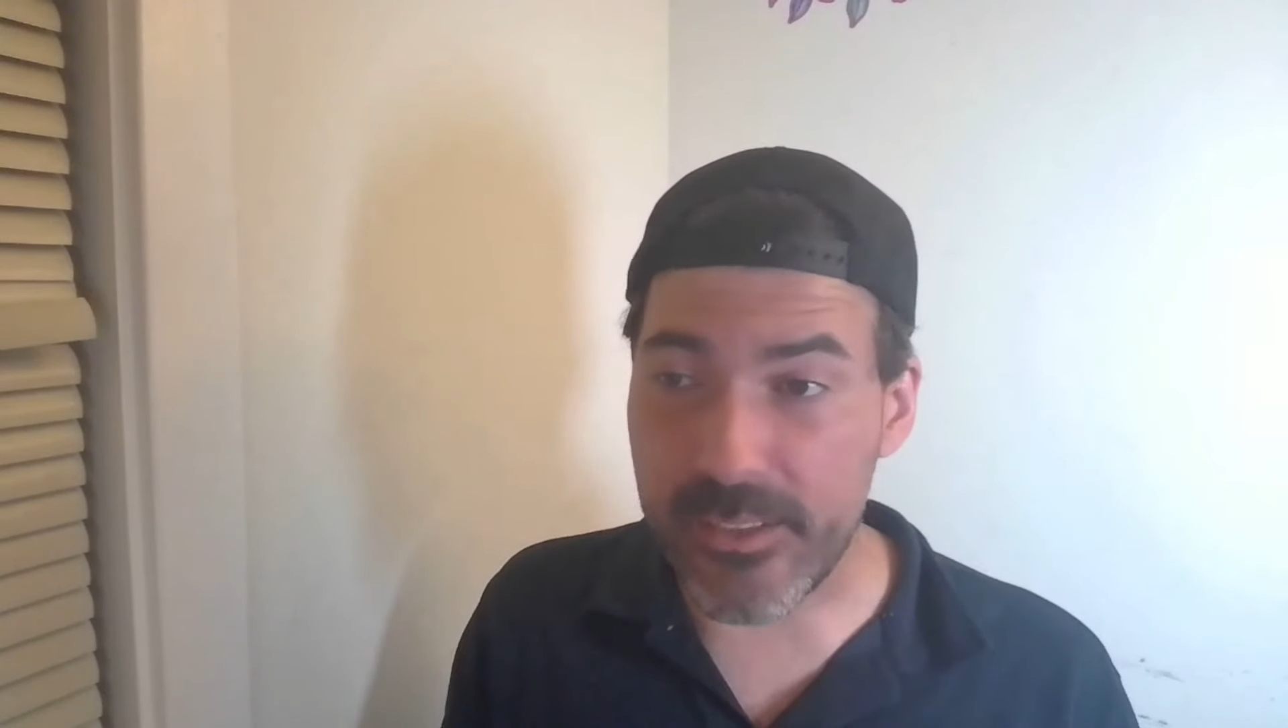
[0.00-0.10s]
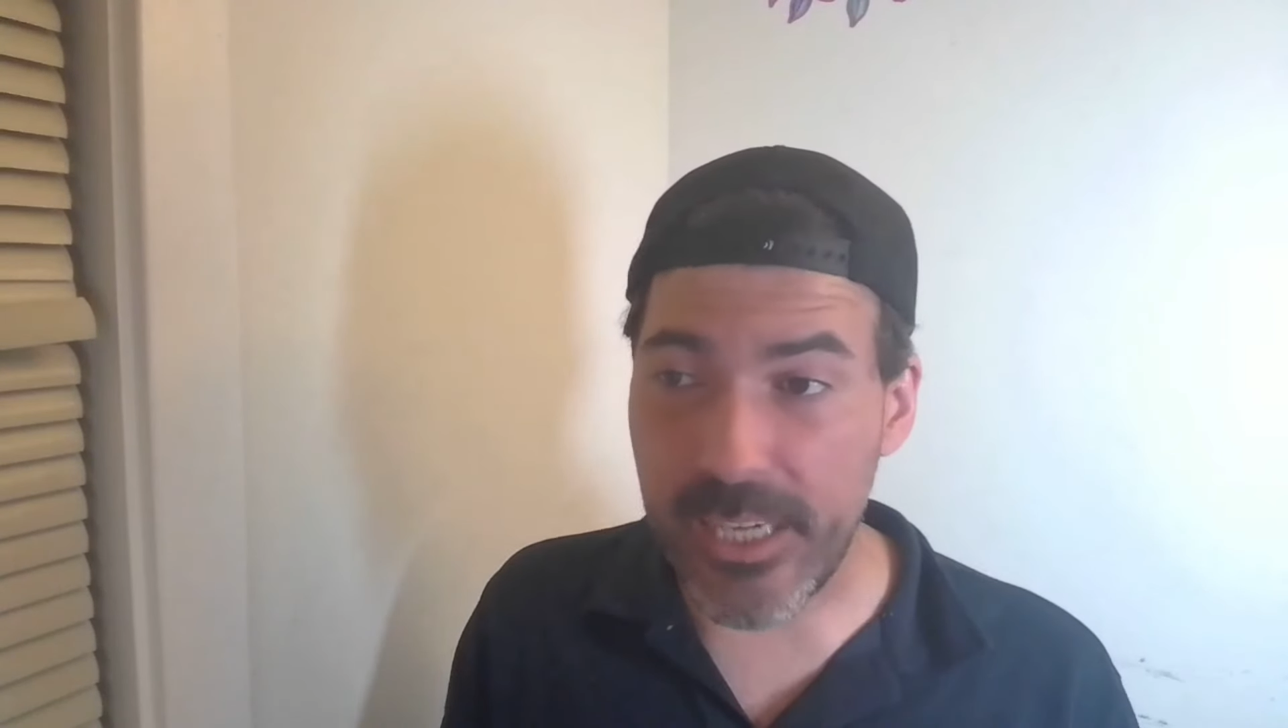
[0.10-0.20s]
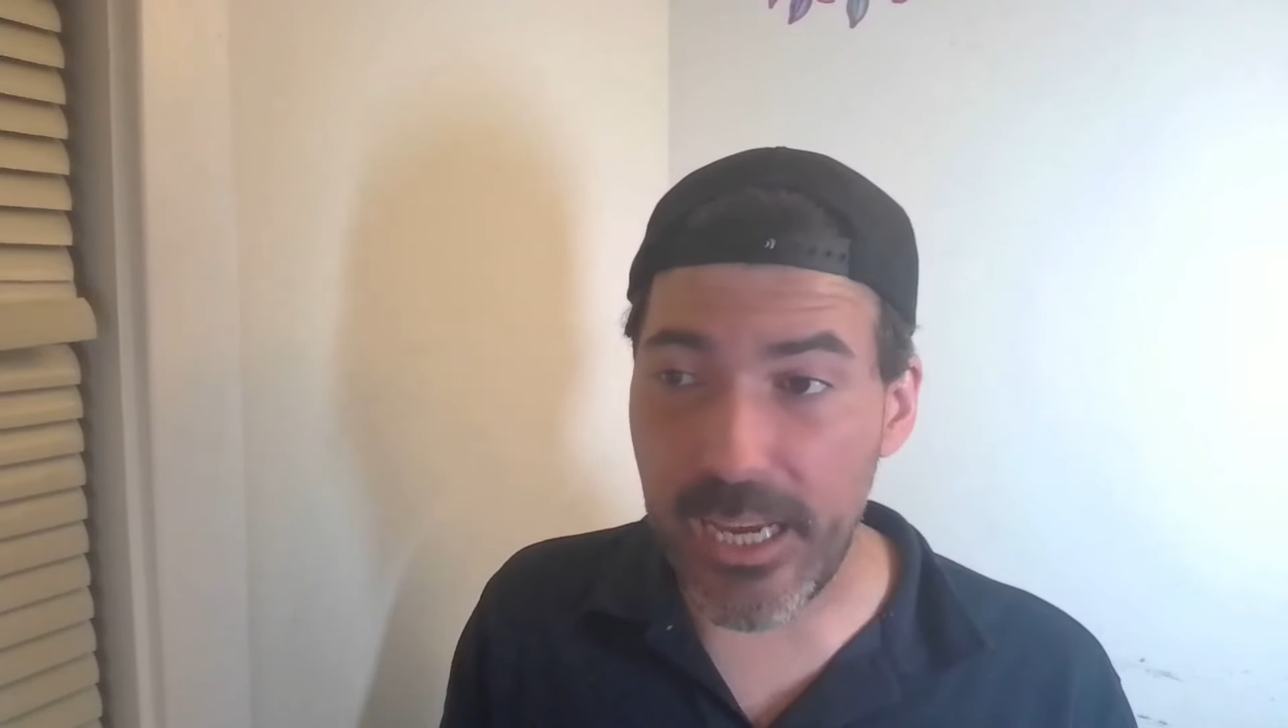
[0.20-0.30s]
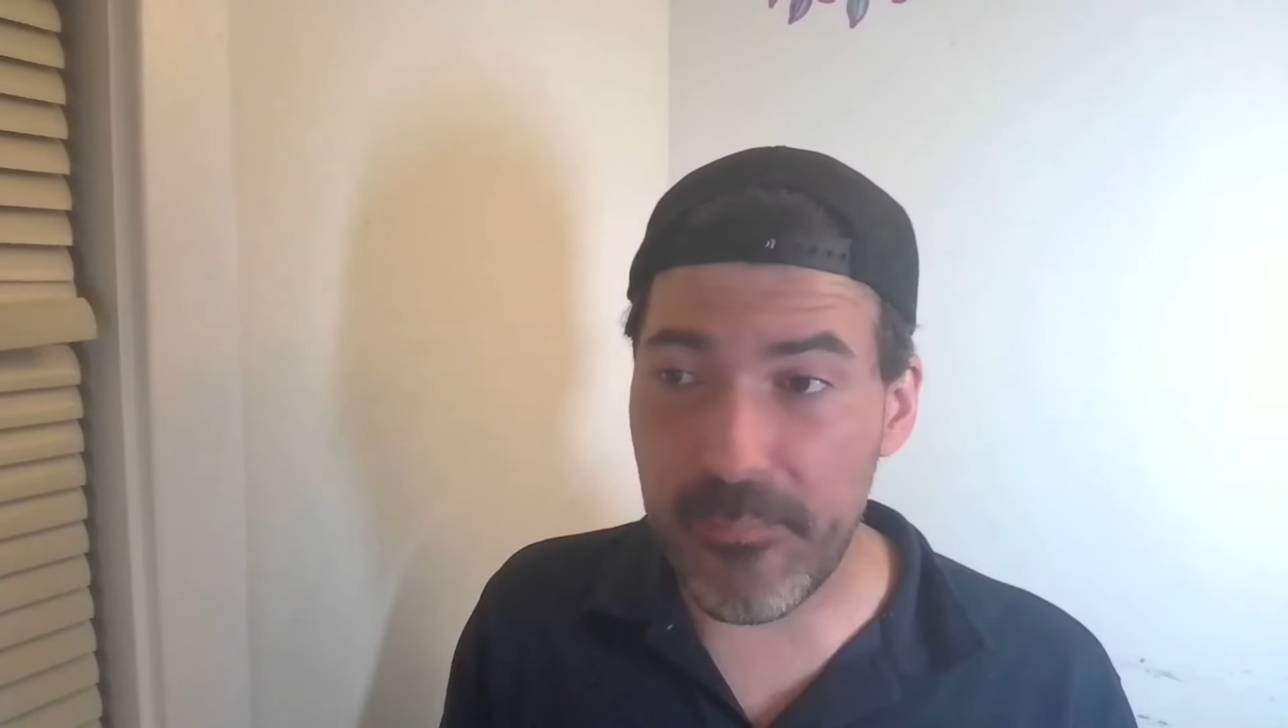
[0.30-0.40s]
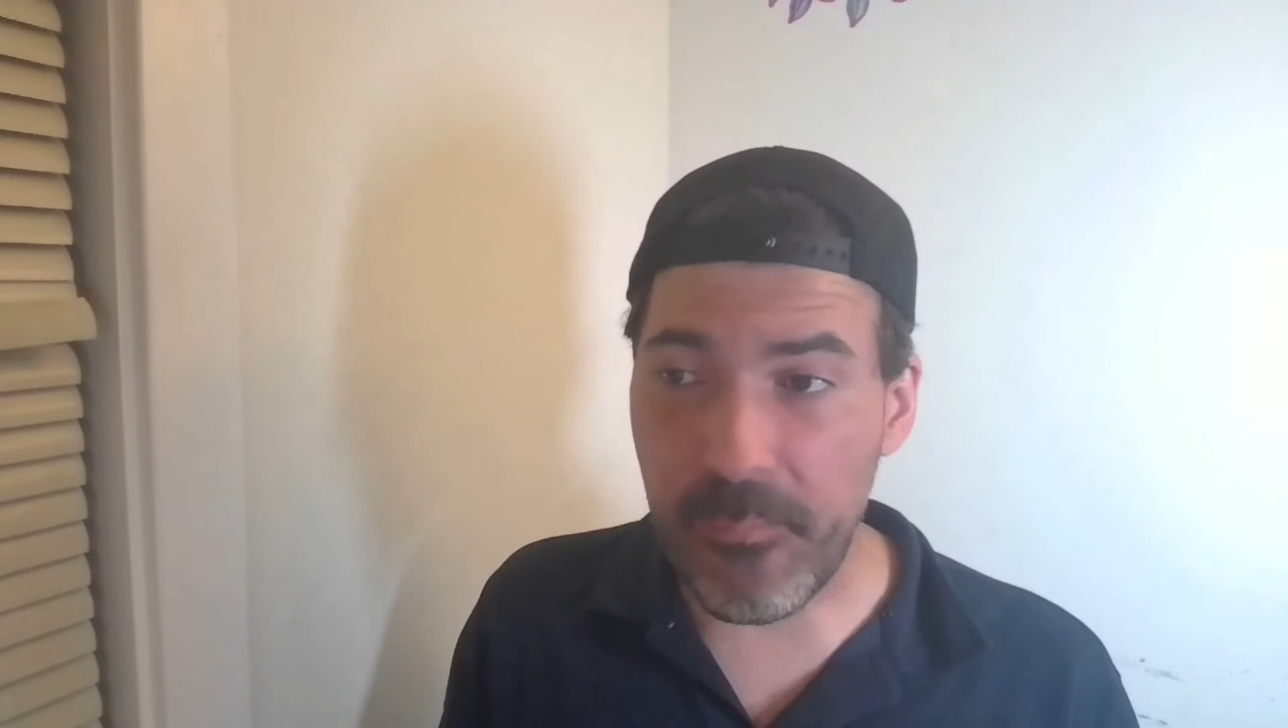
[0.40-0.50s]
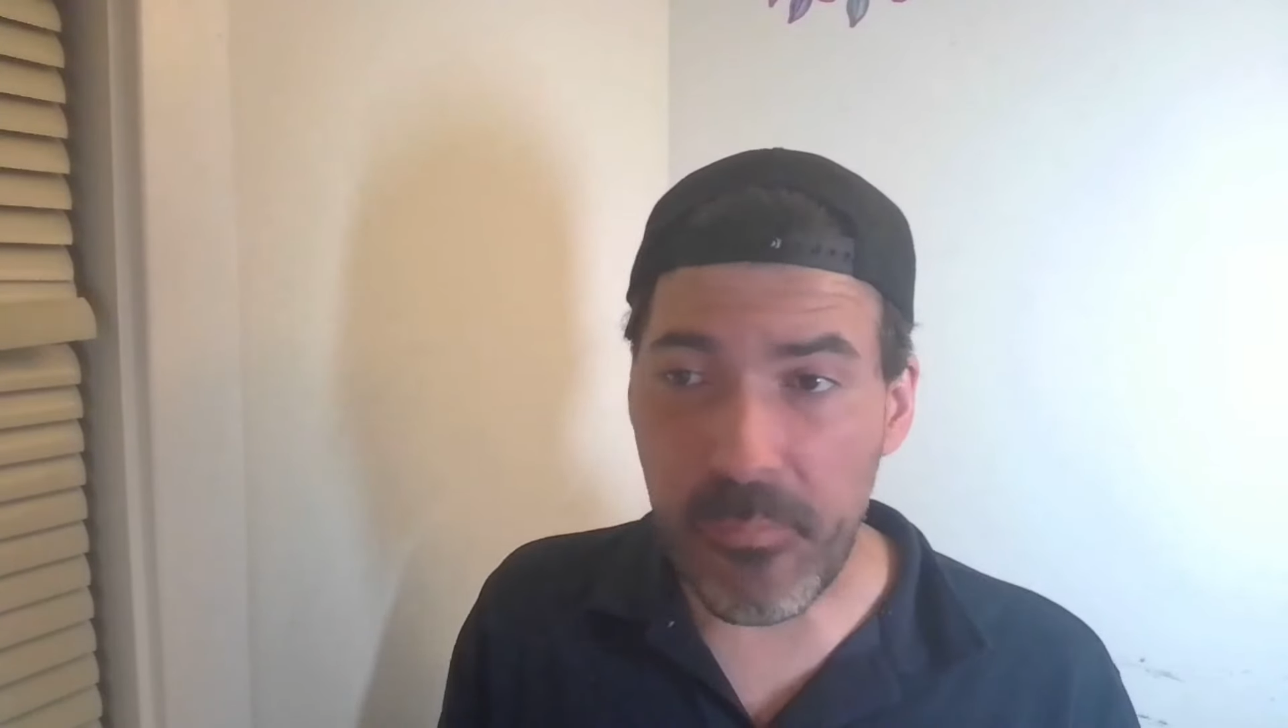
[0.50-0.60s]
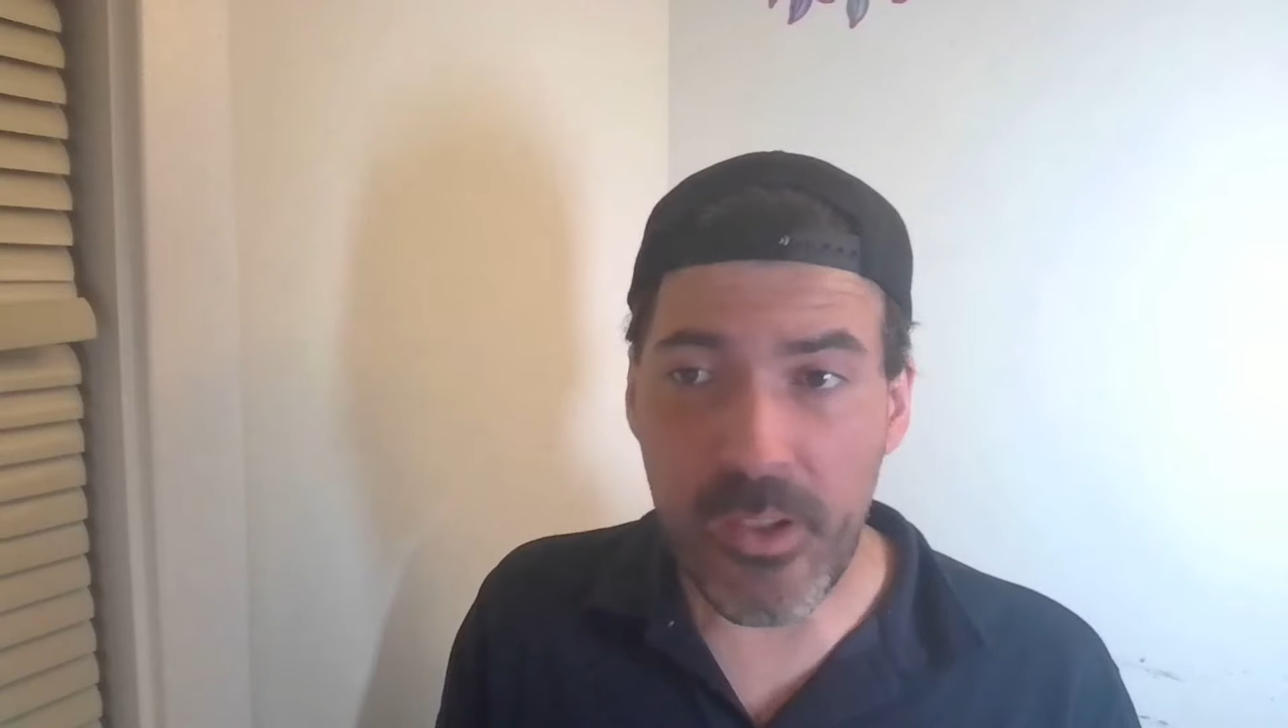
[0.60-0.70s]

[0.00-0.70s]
game.